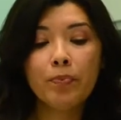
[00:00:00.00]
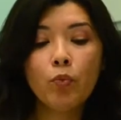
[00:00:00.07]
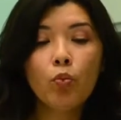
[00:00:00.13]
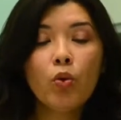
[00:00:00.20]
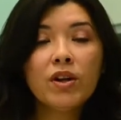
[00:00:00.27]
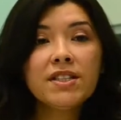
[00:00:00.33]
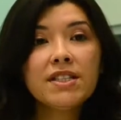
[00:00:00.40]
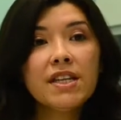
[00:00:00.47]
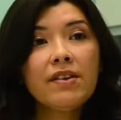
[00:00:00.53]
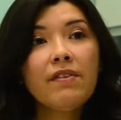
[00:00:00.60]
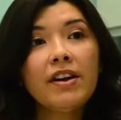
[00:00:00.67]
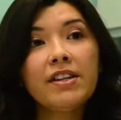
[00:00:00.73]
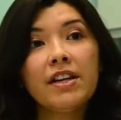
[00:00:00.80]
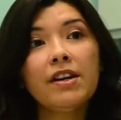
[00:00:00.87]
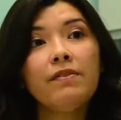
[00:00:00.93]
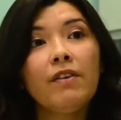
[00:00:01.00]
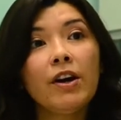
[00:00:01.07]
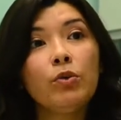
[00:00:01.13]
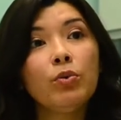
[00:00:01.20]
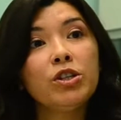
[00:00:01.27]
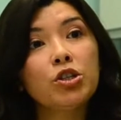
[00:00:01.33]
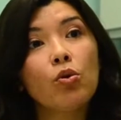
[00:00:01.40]
Once they've
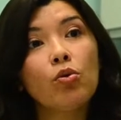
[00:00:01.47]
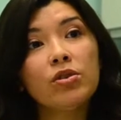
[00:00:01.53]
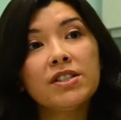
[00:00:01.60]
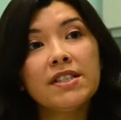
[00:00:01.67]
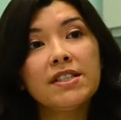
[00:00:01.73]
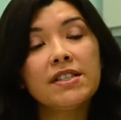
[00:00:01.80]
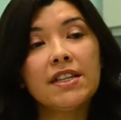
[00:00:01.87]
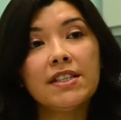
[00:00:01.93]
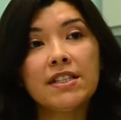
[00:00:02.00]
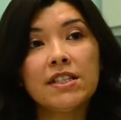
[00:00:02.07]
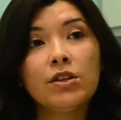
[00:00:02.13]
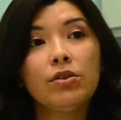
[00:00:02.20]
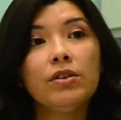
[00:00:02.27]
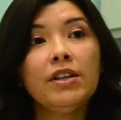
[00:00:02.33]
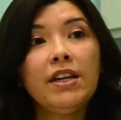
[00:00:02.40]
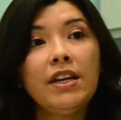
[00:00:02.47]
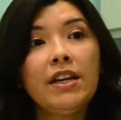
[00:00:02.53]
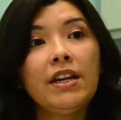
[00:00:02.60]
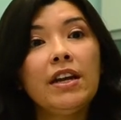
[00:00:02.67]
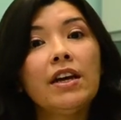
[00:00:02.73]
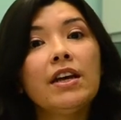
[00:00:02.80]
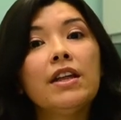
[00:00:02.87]
identified which courses they still
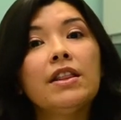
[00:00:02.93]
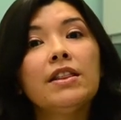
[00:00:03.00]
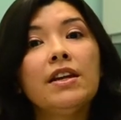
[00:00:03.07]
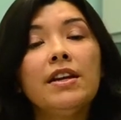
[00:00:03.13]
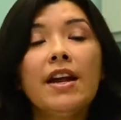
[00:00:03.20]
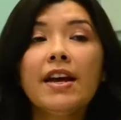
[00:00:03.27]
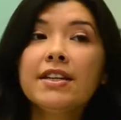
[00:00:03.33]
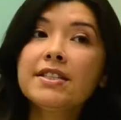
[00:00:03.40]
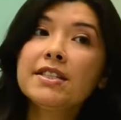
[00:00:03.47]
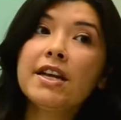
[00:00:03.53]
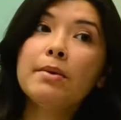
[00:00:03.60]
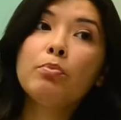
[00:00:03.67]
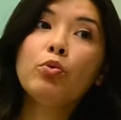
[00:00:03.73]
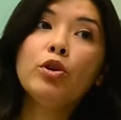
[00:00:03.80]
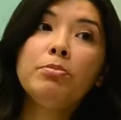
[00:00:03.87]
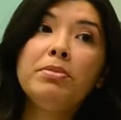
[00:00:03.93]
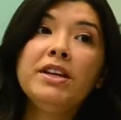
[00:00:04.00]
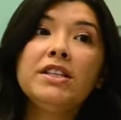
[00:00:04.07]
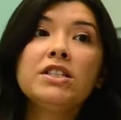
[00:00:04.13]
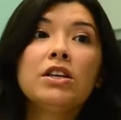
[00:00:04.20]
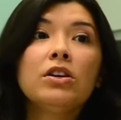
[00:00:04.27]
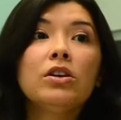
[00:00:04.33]
need, the next step would be
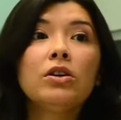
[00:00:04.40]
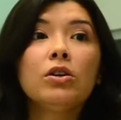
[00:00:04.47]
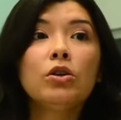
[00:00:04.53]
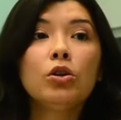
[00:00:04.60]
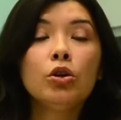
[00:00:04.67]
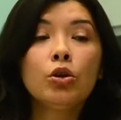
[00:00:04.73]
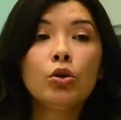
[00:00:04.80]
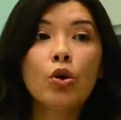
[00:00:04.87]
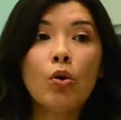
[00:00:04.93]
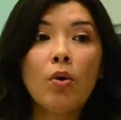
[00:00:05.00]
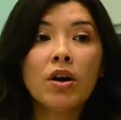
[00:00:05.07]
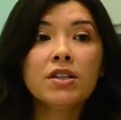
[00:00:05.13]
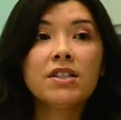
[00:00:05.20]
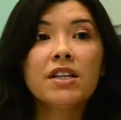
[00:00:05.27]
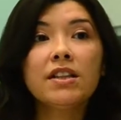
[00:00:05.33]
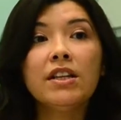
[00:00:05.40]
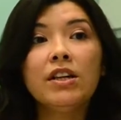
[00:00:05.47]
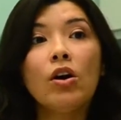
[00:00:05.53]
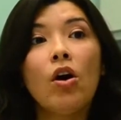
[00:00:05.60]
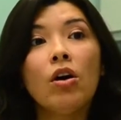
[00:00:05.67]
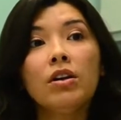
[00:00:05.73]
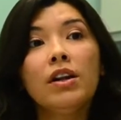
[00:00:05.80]
to go on to the
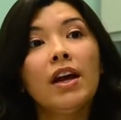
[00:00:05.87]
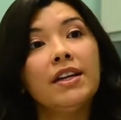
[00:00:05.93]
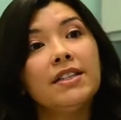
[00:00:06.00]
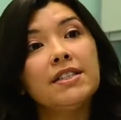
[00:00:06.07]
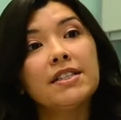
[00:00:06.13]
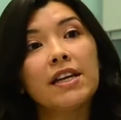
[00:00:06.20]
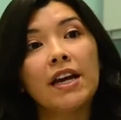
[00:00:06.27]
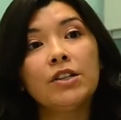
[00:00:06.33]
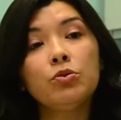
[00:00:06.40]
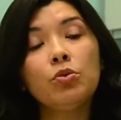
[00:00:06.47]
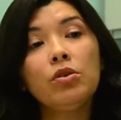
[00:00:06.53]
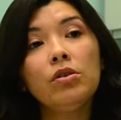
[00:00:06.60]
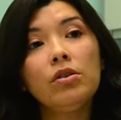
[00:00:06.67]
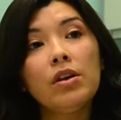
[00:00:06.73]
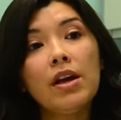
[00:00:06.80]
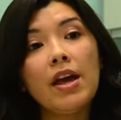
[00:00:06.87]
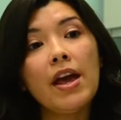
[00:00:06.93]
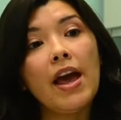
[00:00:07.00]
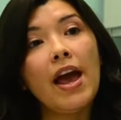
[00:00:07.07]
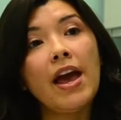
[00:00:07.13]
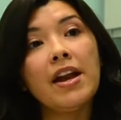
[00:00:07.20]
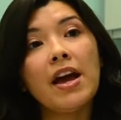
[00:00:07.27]
online schedule
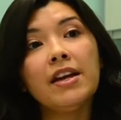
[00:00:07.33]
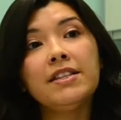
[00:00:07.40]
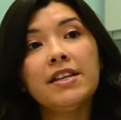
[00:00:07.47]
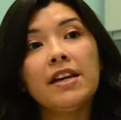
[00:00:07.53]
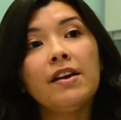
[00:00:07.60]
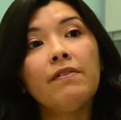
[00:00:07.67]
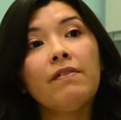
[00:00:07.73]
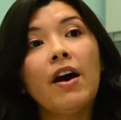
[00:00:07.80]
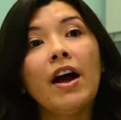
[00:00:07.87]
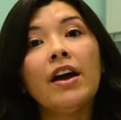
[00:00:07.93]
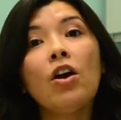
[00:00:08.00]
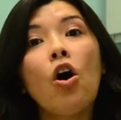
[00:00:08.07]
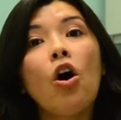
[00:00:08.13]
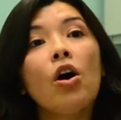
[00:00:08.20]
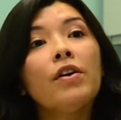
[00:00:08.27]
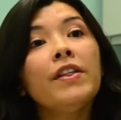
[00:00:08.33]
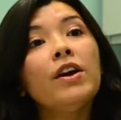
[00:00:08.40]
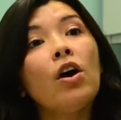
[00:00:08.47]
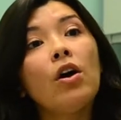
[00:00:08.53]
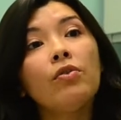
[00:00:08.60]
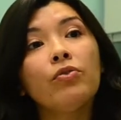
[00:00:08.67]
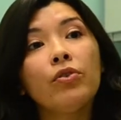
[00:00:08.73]
and identify, are they
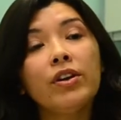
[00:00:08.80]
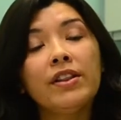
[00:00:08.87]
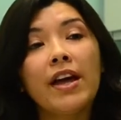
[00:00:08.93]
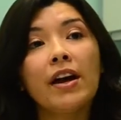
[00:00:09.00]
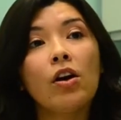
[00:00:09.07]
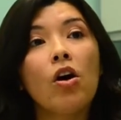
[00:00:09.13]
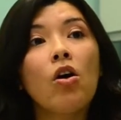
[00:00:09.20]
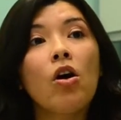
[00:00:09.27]
offering that